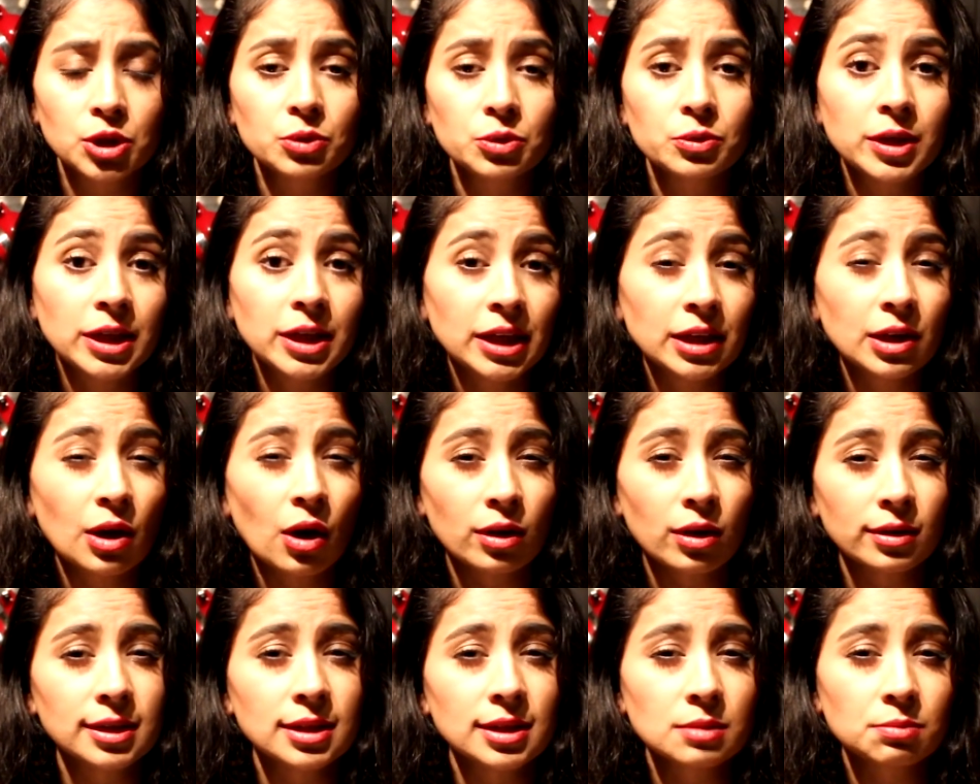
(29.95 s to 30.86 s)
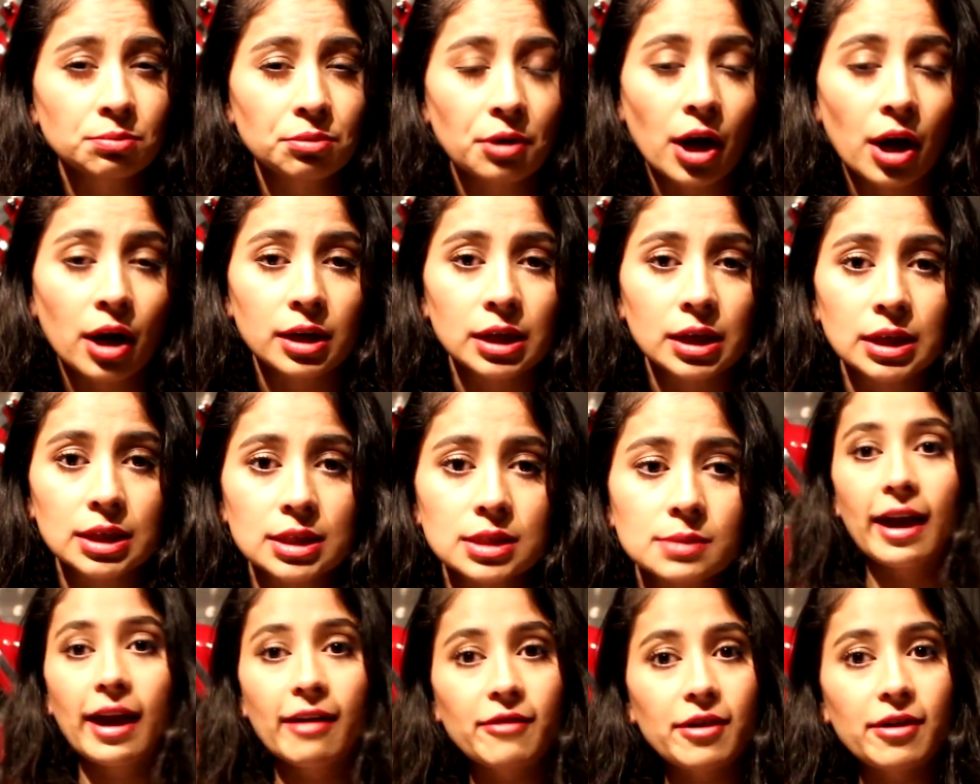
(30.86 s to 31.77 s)
You need all these
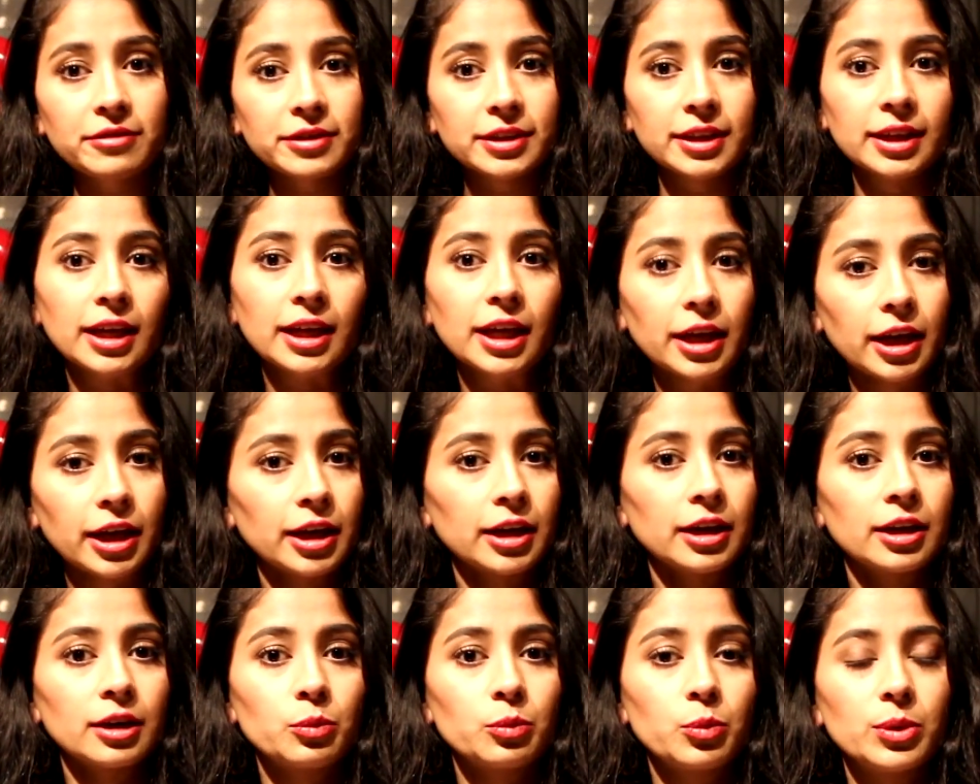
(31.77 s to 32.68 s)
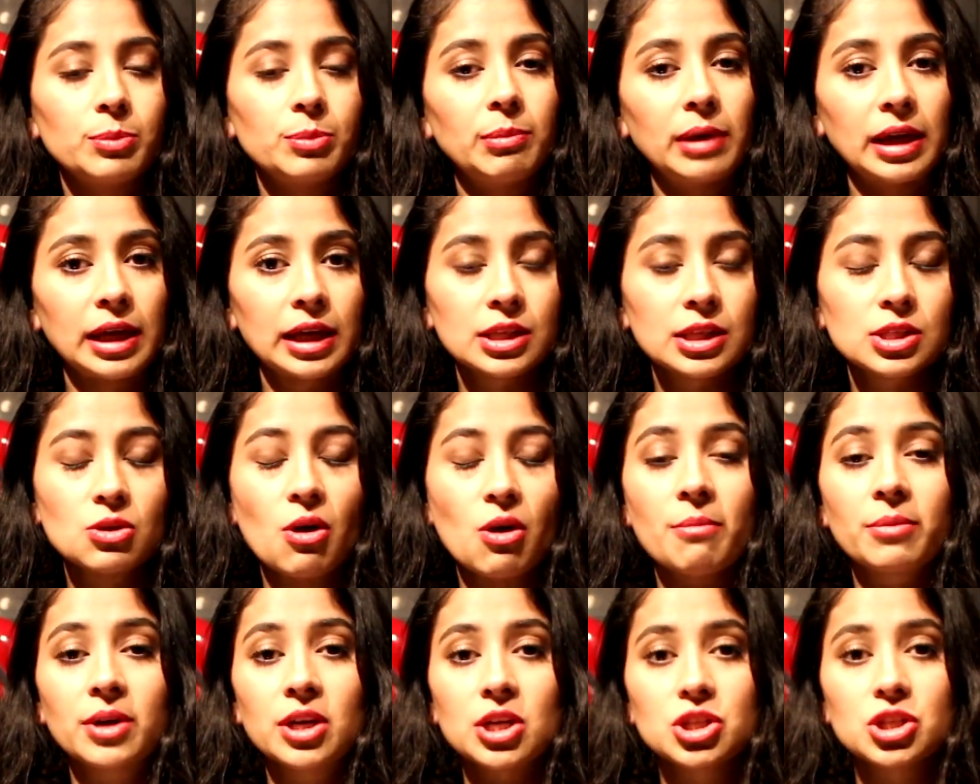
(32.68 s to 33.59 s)
products. I have everything here with me, so
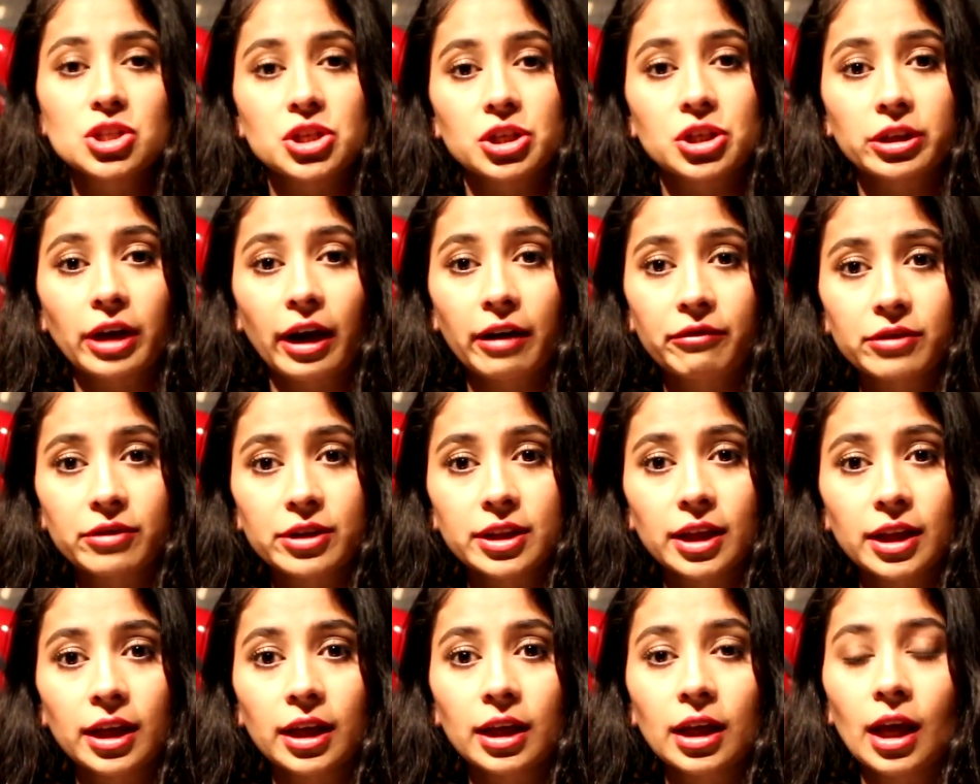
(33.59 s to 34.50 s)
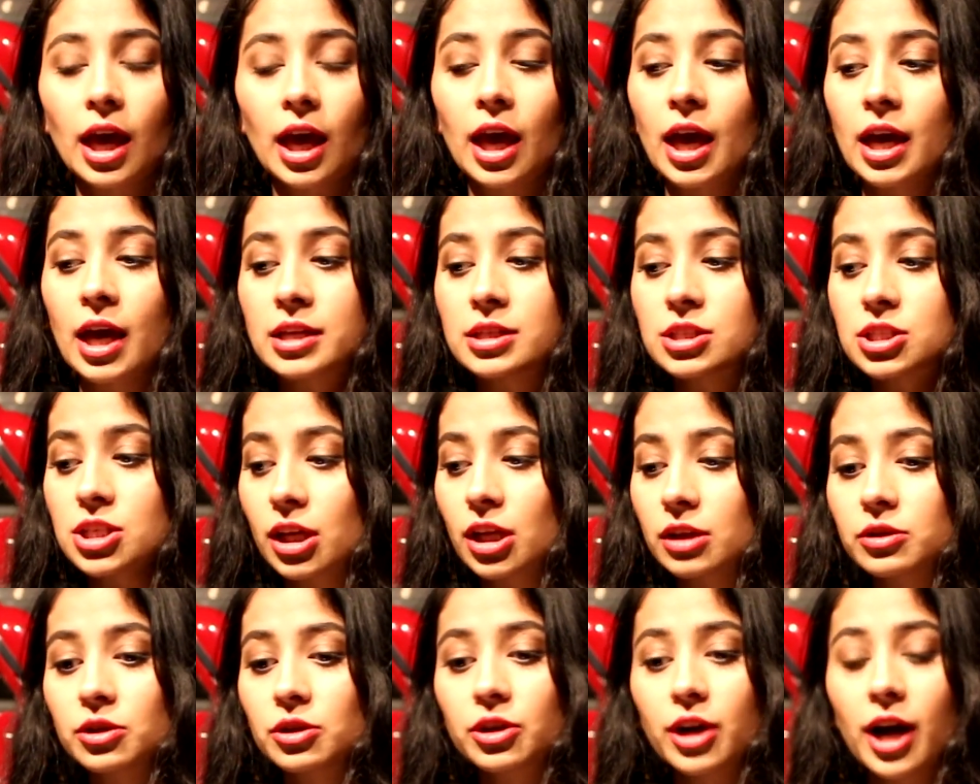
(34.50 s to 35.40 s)
I'm gonna share everything and
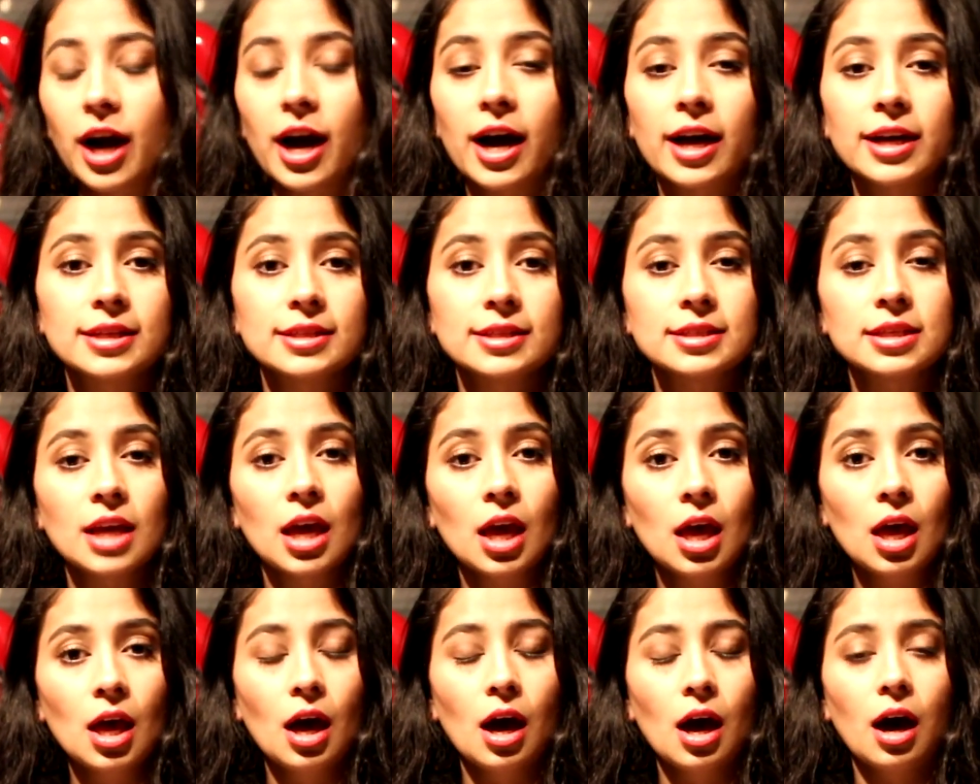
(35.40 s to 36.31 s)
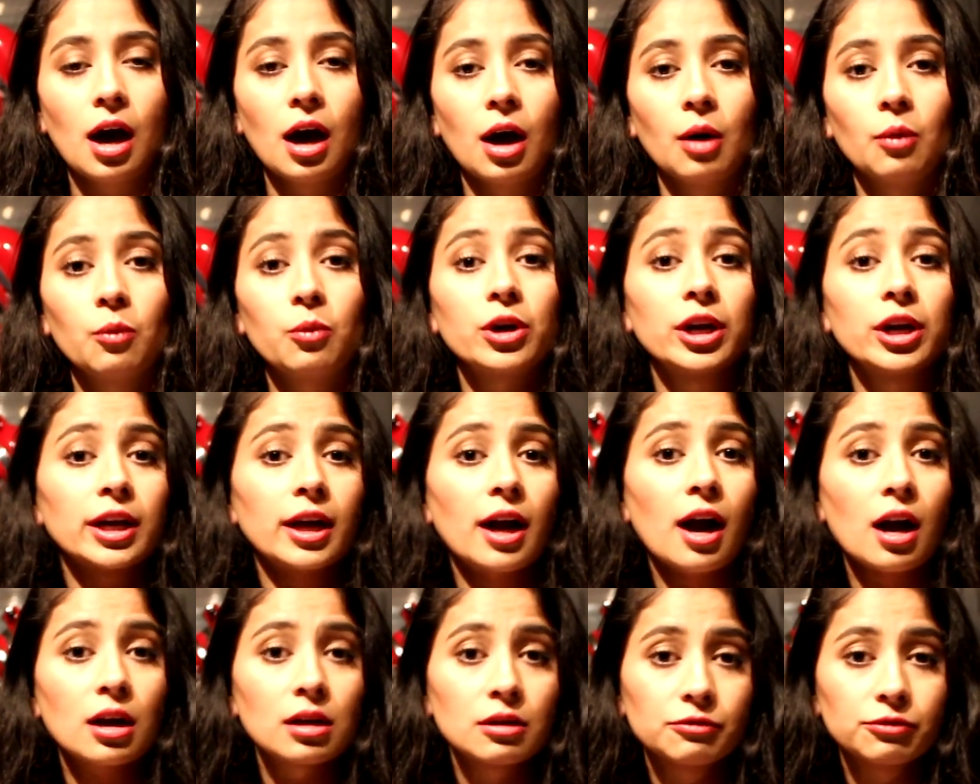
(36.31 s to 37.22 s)
tell you guys where I
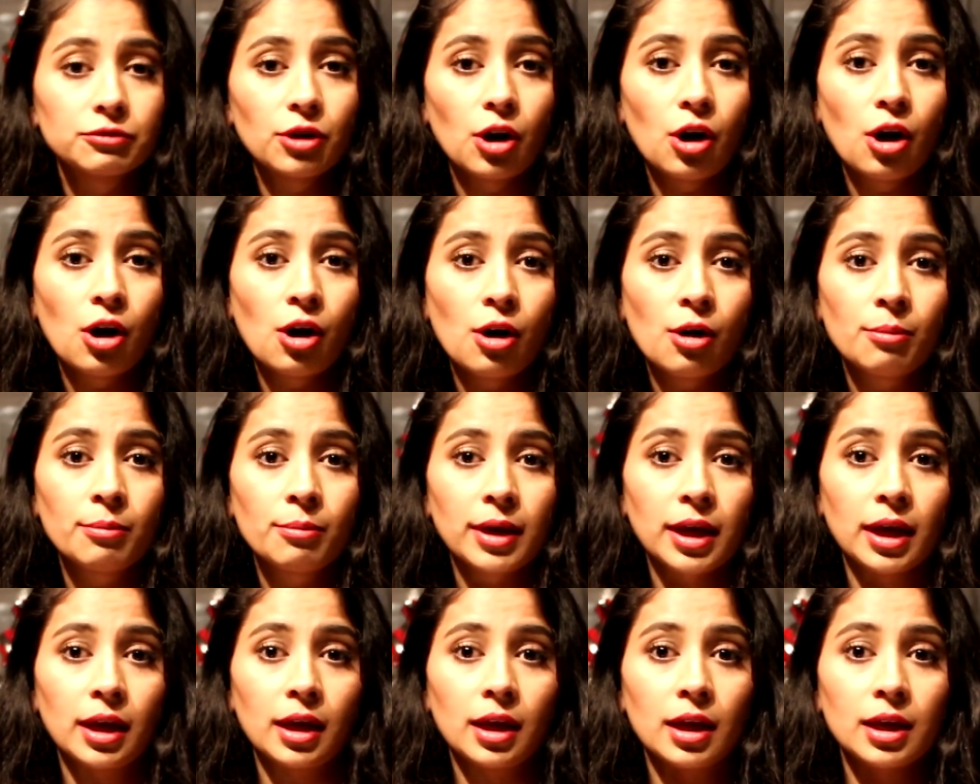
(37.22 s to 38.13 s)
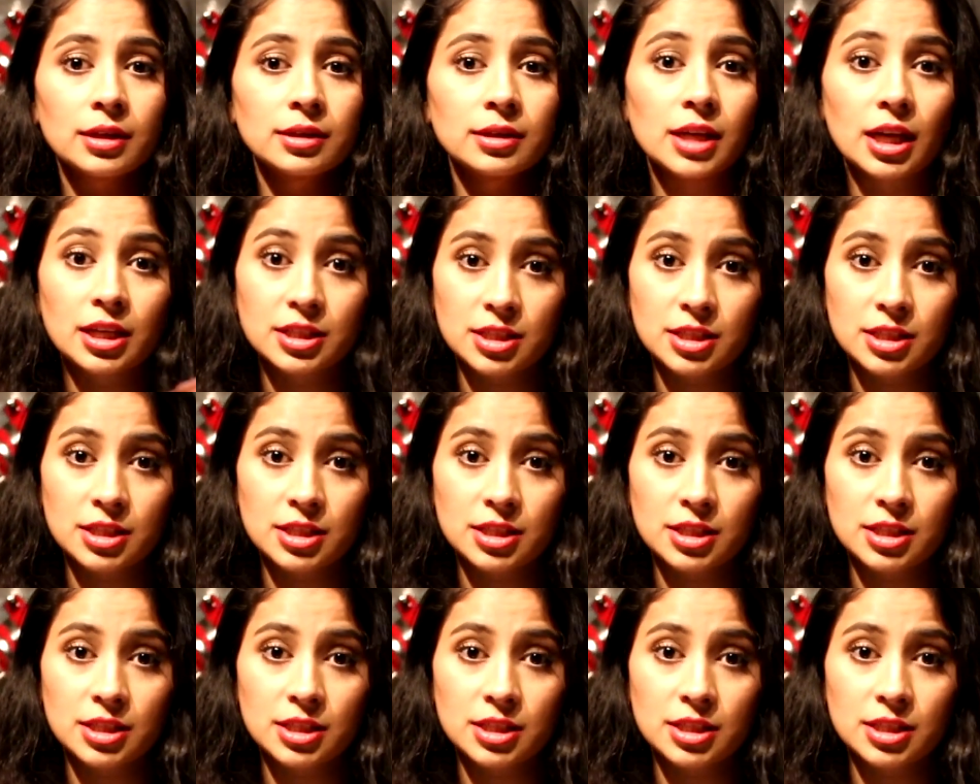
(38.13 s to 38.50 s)
got it from and